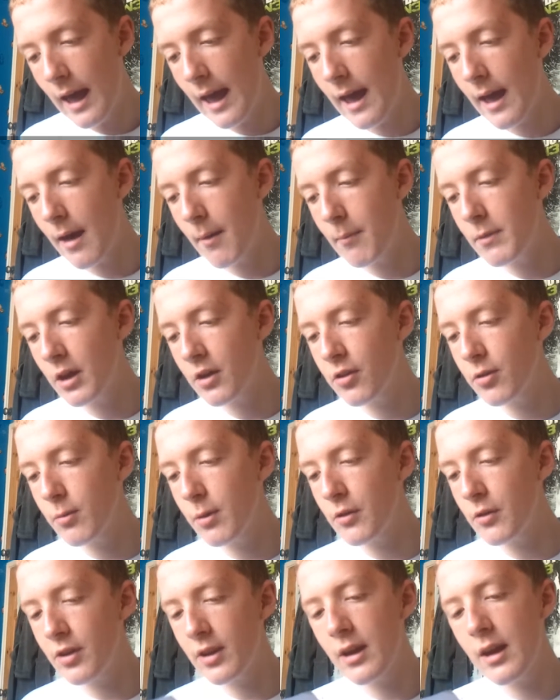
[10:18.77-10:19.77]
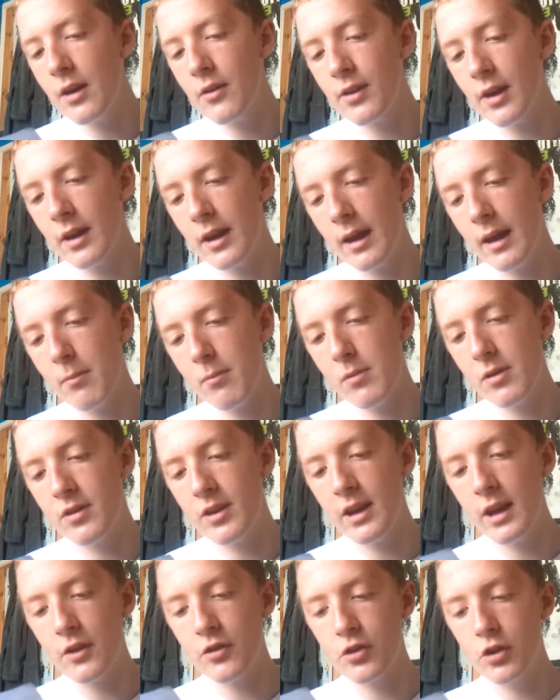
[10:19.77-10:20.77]
Next thing I want to say is that
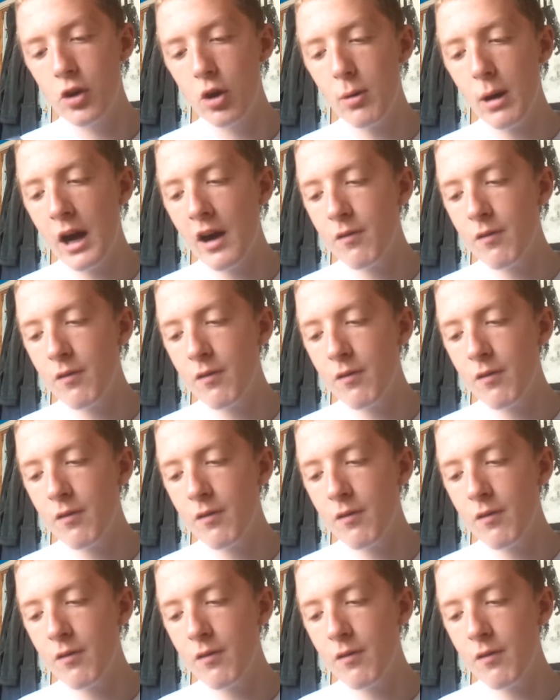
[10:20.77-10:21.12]
THQ